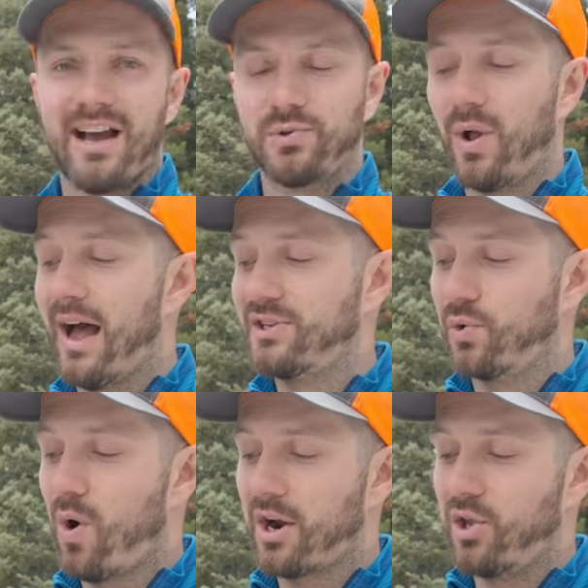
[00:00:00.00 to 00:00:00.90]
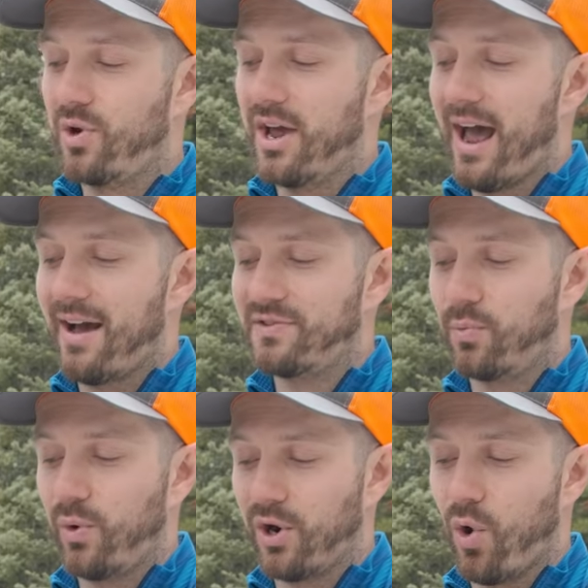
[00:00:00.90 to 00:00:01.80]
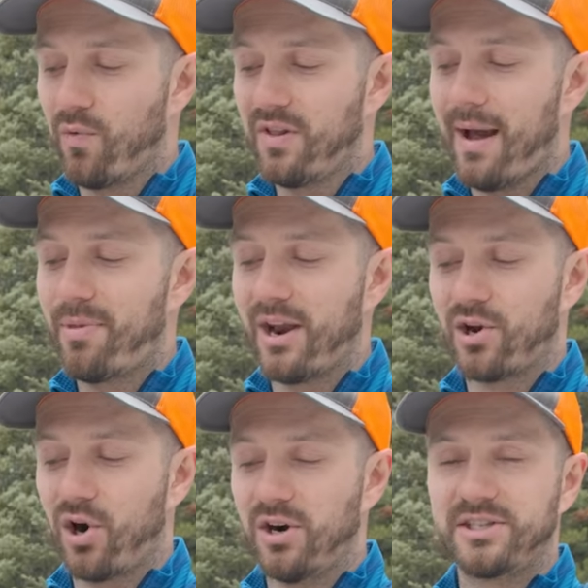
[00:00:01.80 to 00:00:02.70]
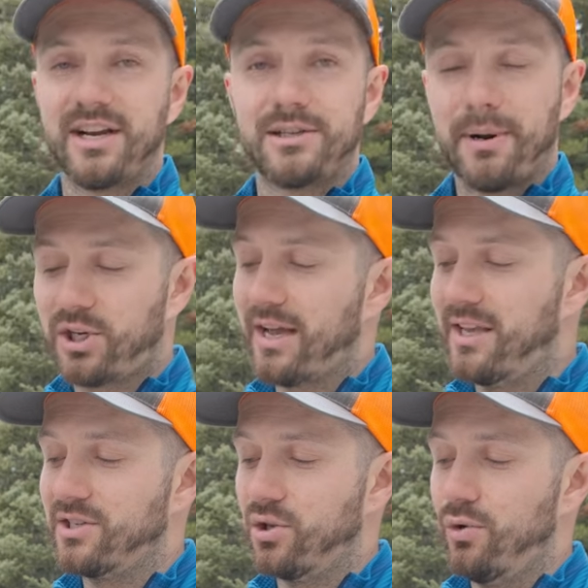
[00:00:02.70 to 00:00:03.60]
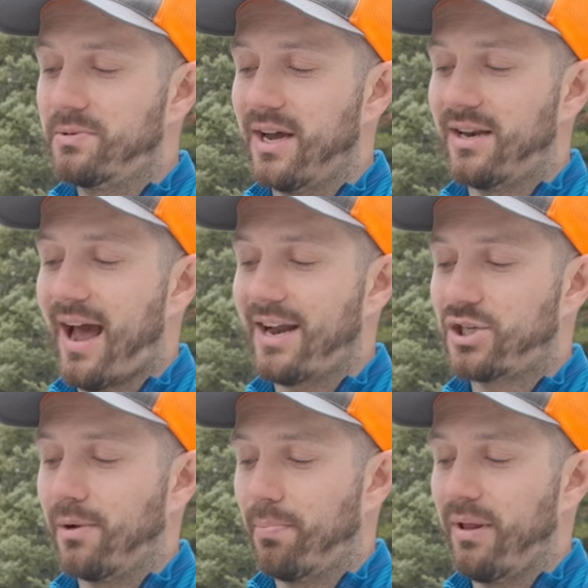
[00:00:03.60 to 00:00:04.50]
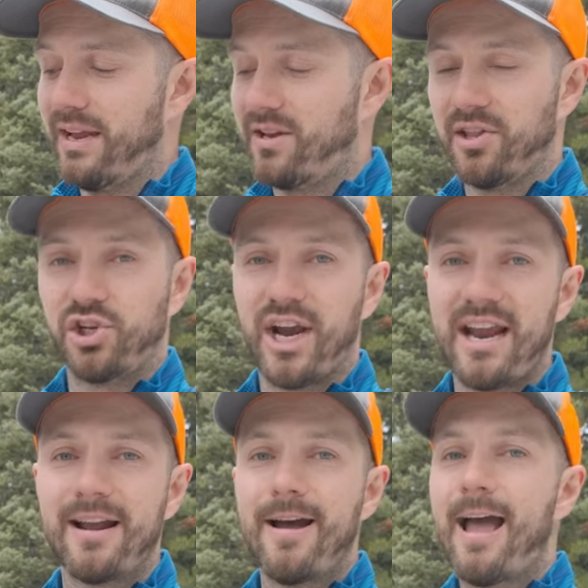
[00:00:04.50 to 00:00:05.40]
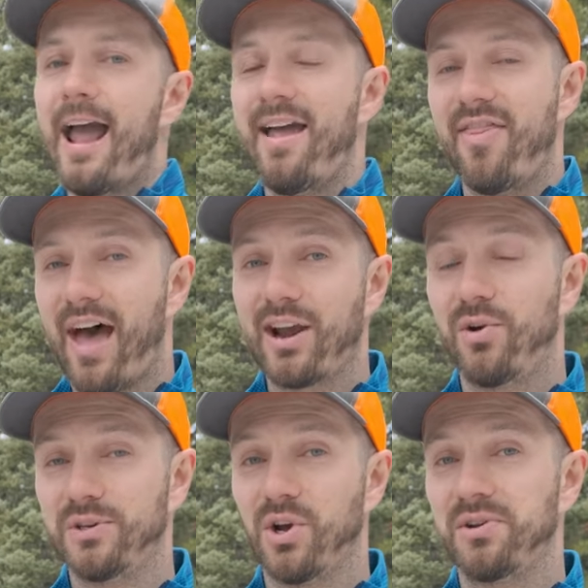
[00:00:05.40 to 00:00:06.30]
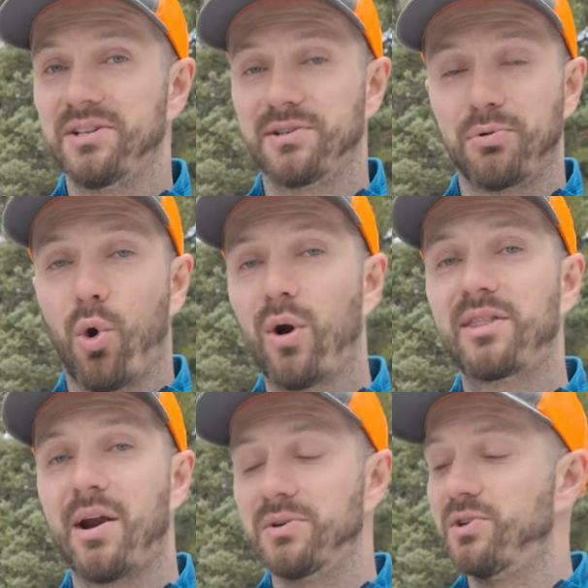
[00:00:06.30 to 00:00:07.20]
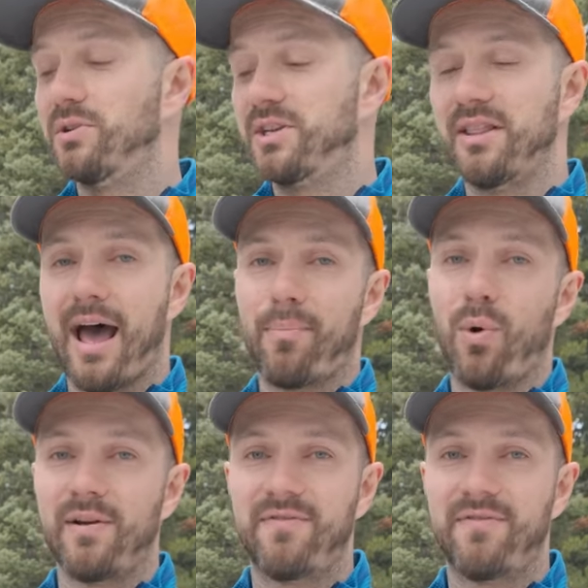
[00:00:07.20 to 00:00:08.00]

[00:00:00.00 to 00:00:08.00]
As well as you're walking, you could have some weird overlap that occurs, especially at these loops that attach the plate to the chain, and that could result in some torque that results in that point